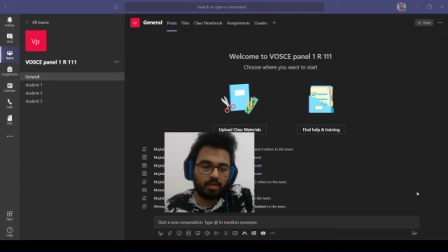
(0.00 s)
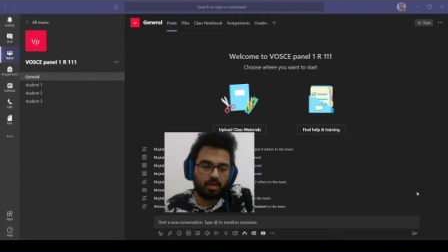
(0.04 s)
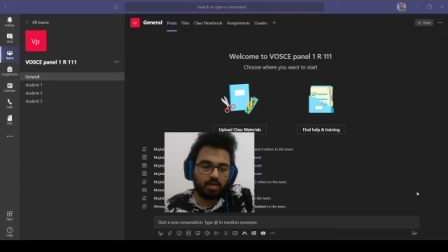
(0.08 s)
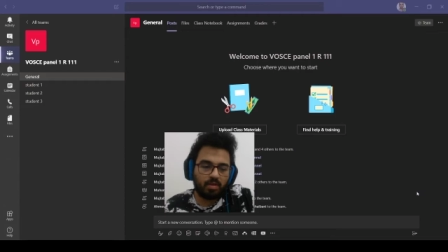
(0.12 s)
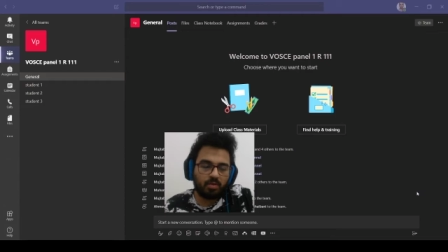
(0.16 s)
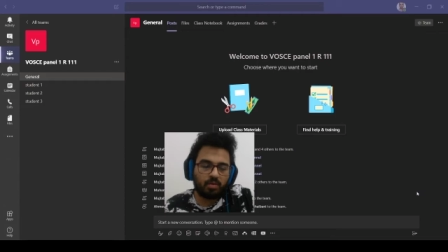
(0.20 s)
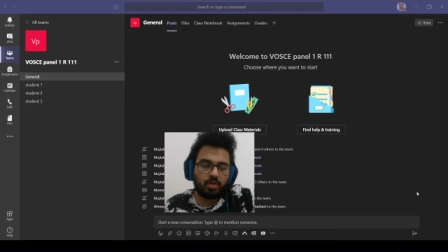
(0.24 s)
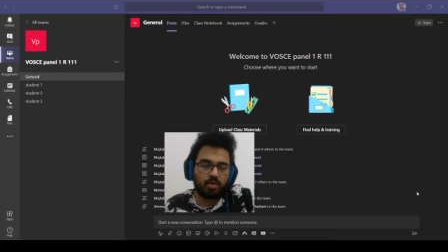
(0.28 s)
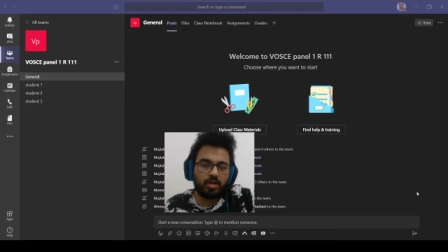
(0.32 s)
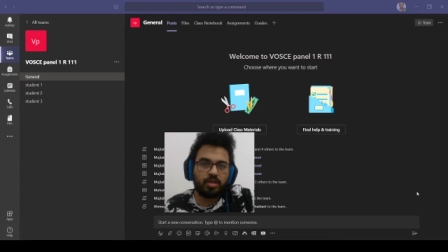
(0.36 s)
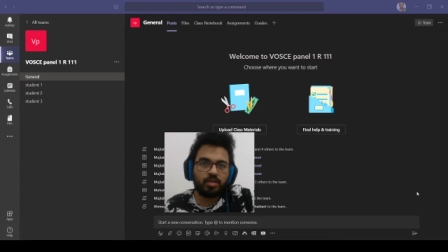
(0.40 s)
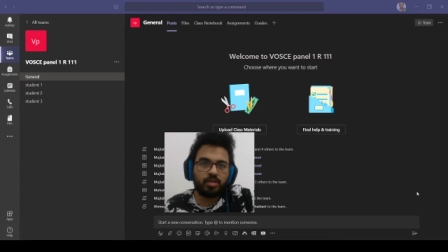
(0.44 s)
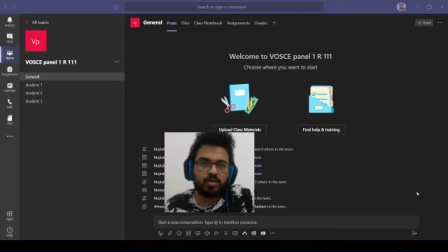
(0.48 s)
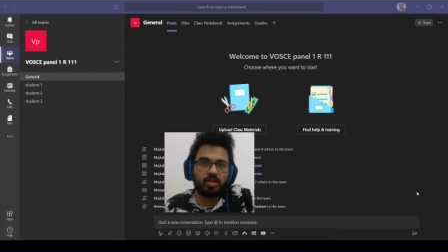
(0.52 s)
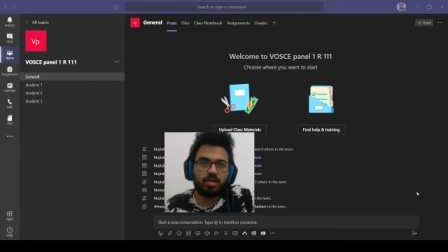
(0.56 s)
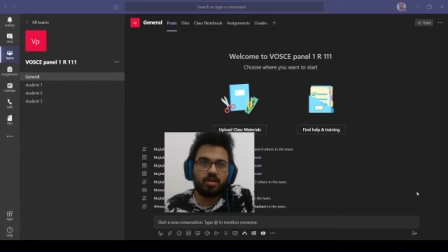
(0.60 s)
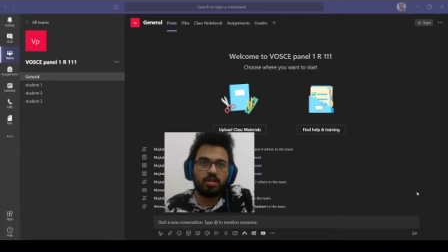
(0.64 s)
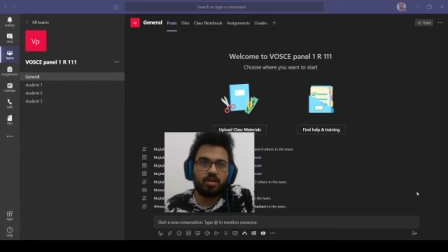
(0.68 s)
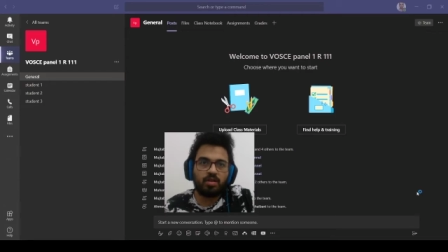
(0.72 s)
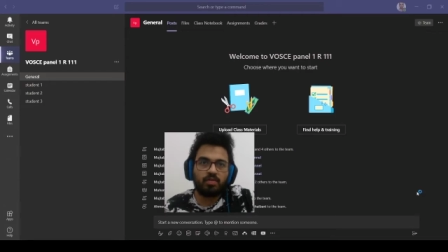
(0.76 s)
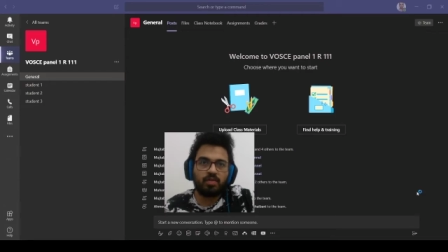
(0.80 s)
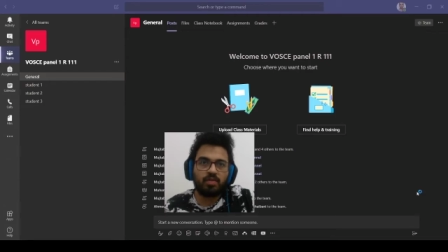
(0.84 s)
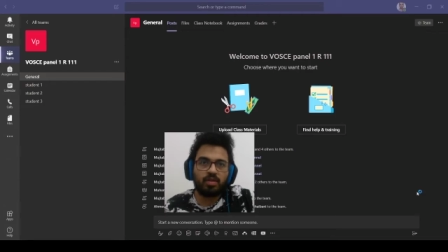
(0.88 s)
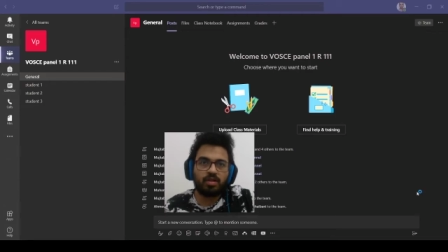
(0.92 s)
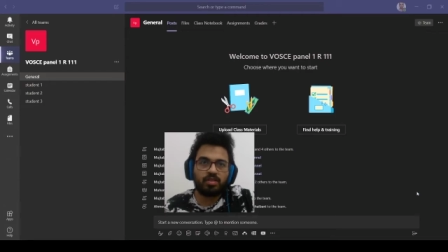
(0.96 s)
screenshots
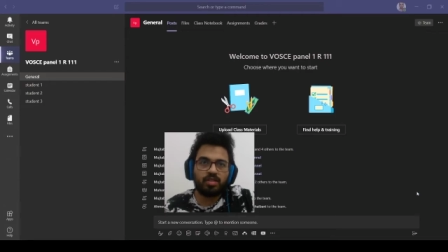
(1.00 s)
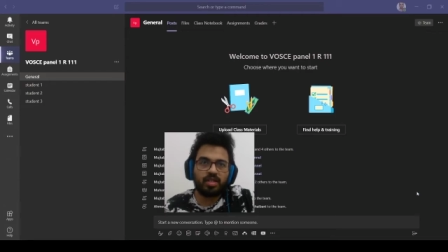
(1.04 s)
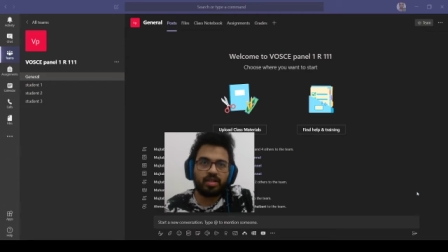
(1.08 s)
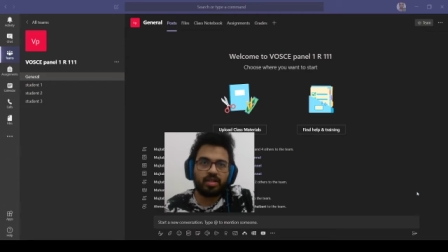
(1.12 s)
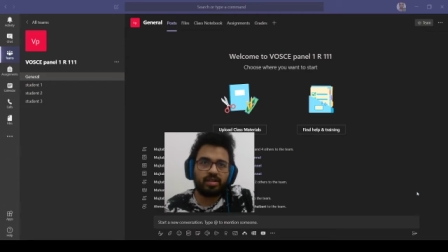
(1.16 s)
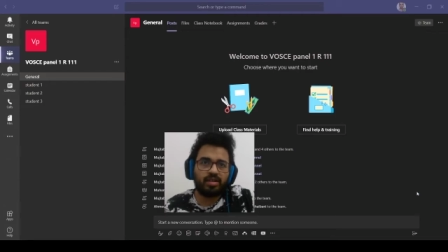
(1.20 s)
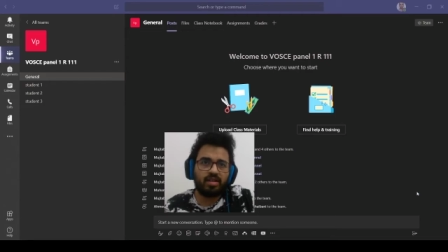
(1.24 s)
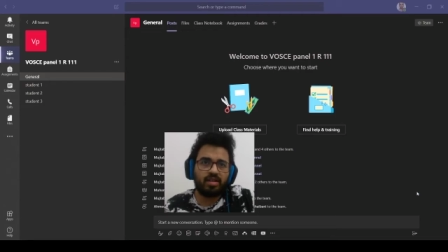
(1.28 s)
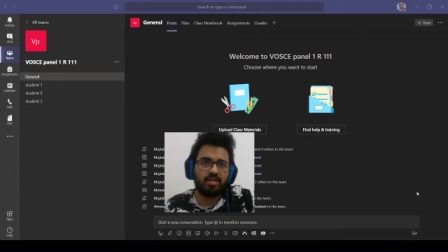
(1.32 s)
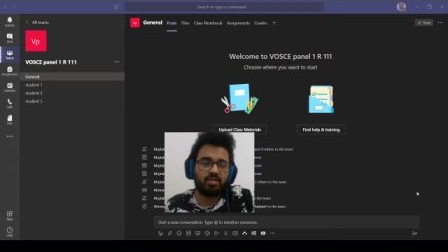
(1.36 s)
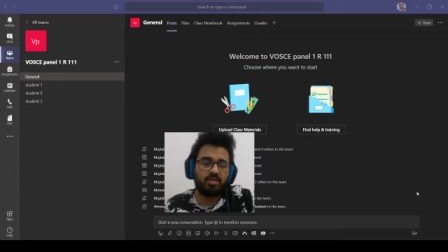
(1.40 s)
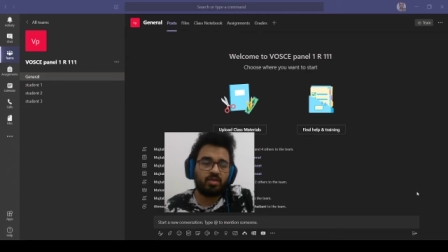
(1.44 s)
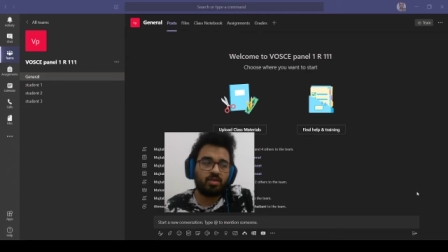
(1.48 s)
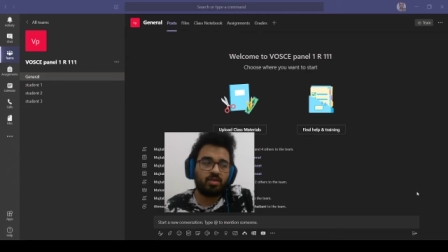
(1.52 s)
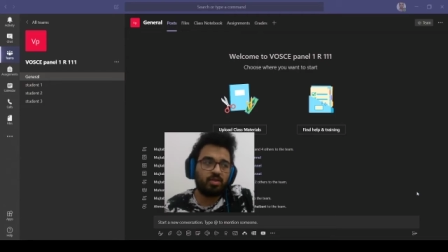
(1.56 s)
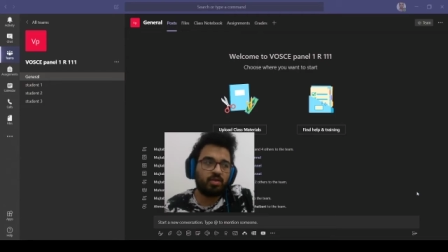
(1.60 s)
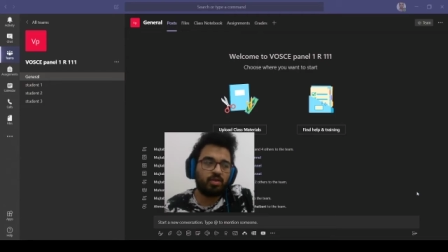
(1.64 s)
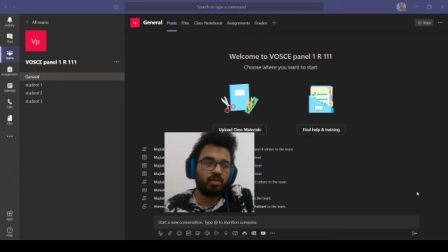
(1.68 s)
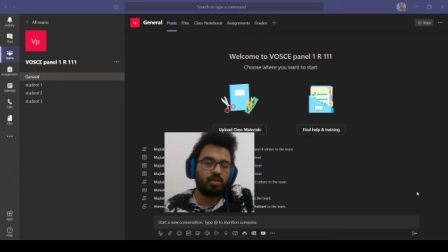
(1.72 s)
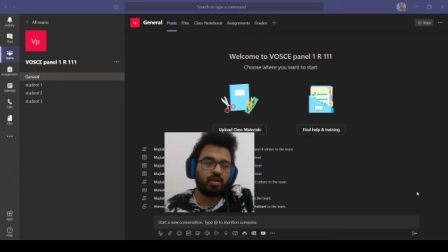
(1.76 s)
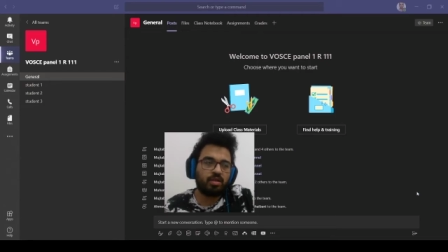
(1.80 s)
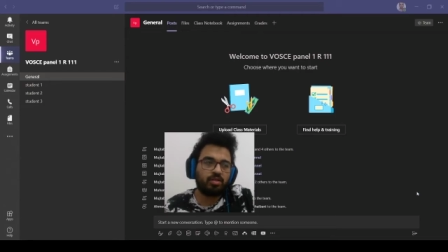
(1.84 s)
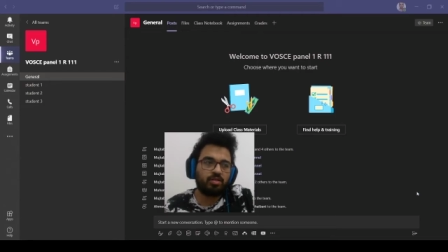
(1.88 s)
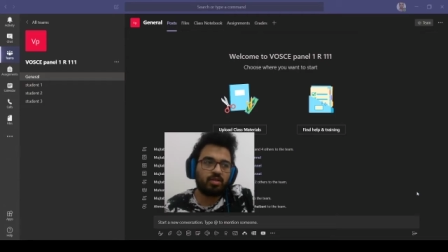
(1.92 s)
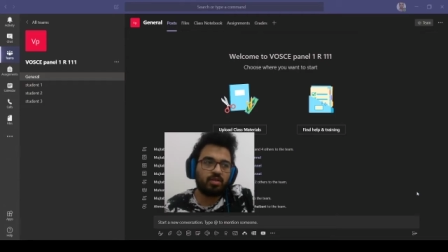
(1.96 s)
of our checklists, or you
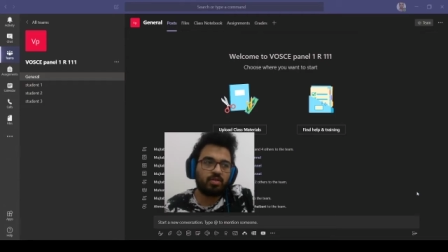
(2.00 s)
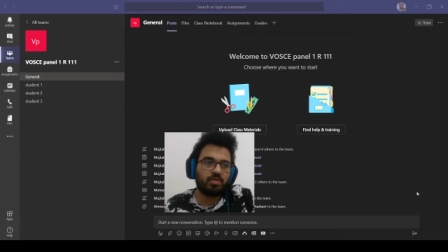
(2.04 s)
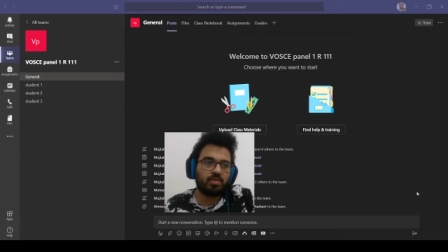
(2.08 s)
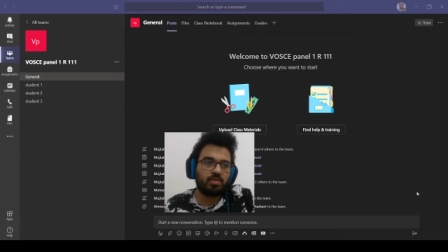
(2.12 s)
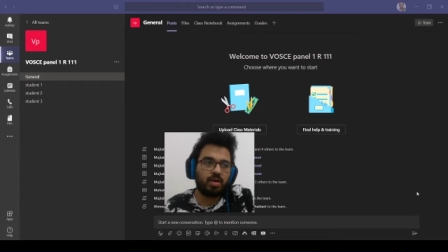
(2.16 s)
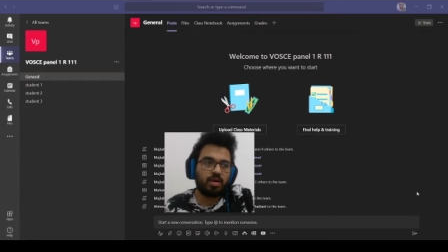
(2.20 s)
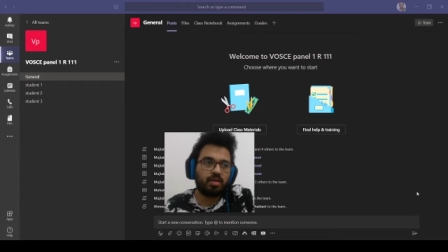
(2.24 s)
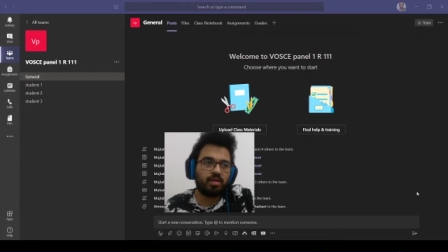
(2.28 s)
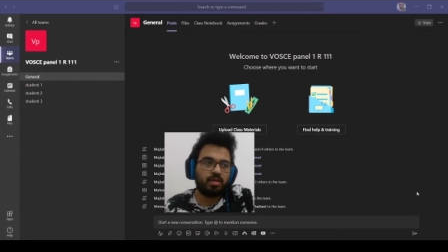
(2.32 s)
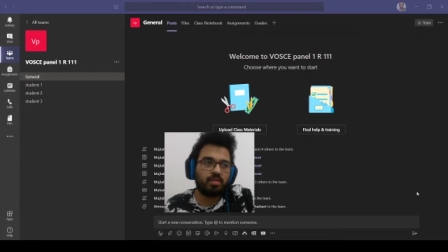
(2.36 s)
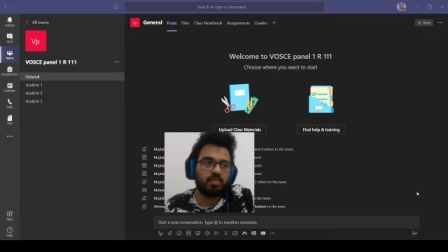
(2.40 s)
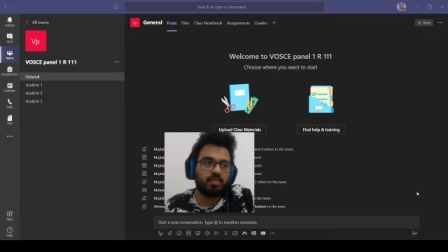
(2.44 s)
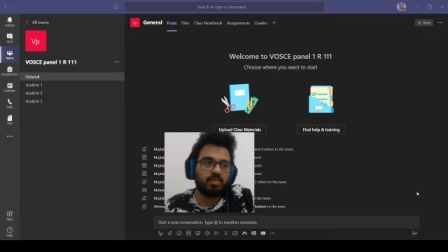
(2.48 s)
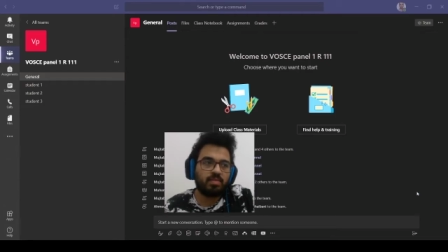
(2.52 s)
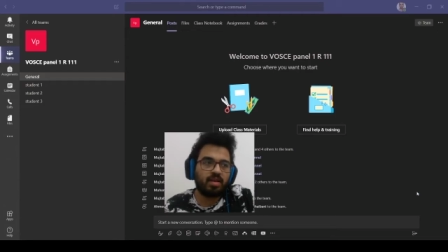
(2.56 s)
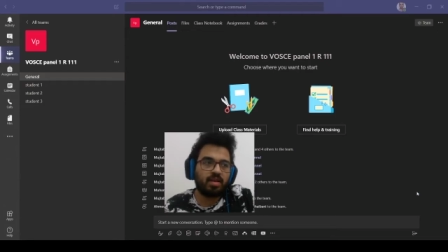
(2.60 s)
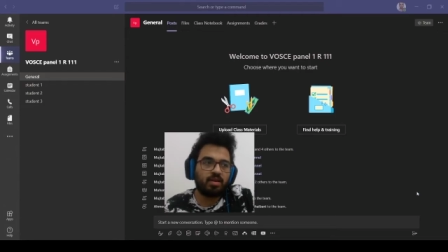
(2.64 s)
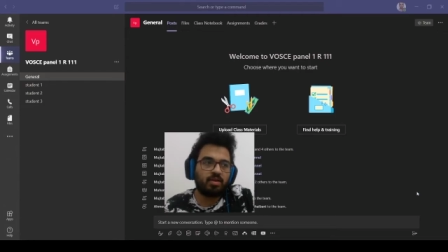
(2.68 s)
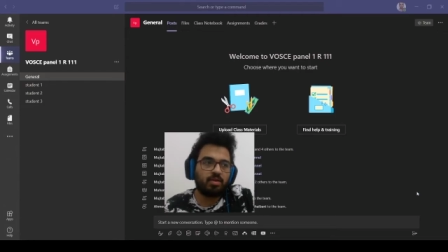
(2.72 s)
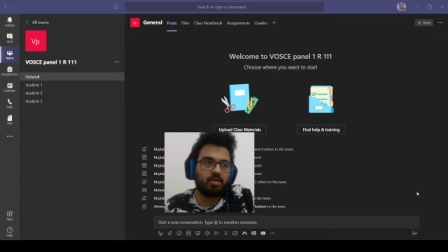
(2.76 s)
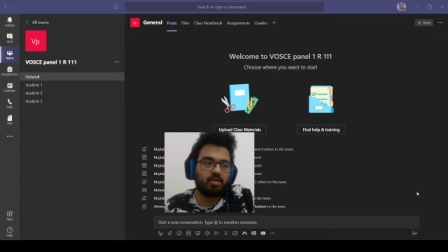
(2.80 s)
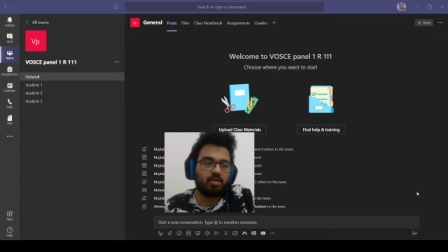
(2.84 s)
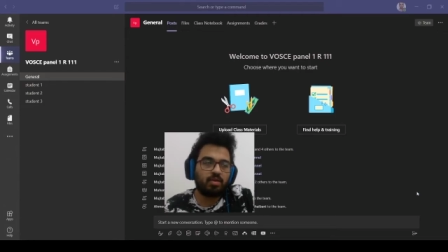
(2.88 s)
can just write them down.